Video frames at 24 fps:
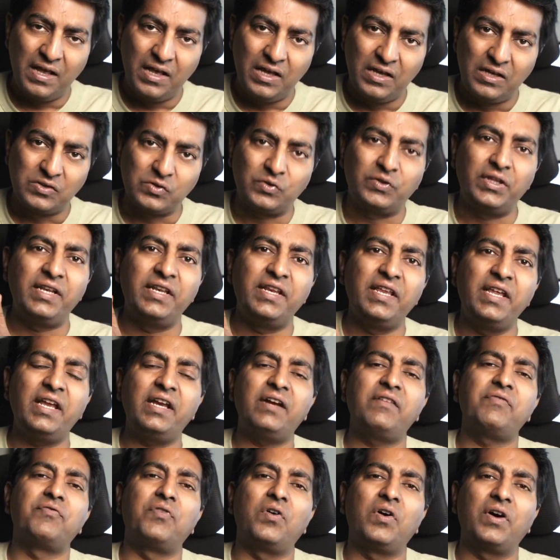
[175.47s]
So the need
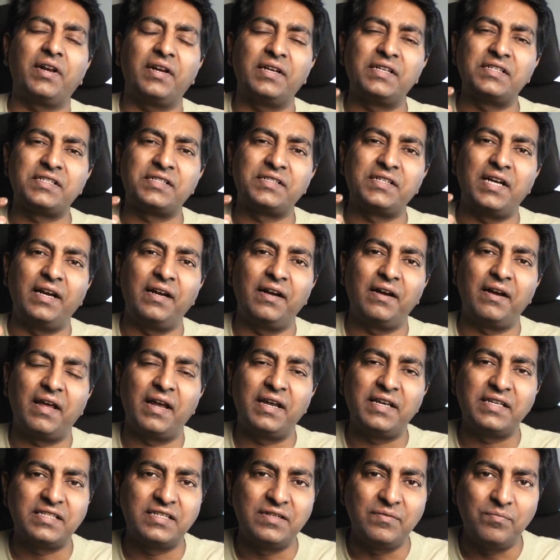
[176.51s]
for
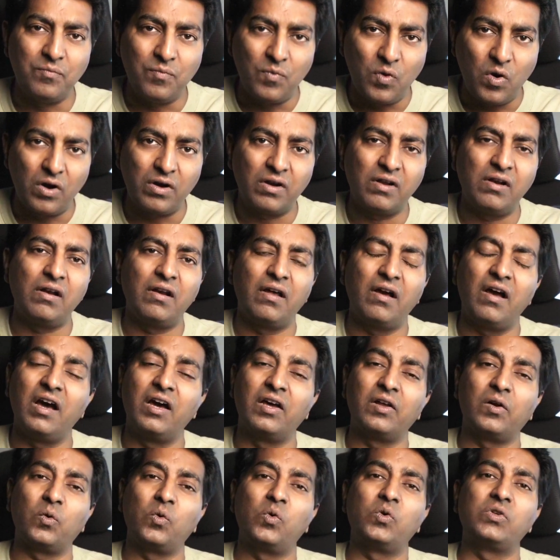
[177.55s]
standardized model
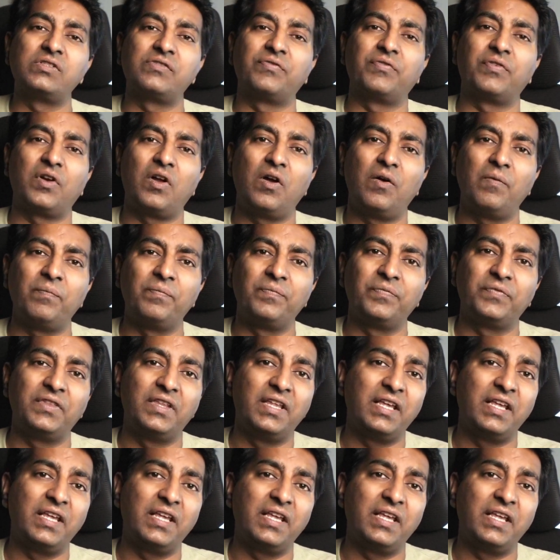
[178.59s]
arose from the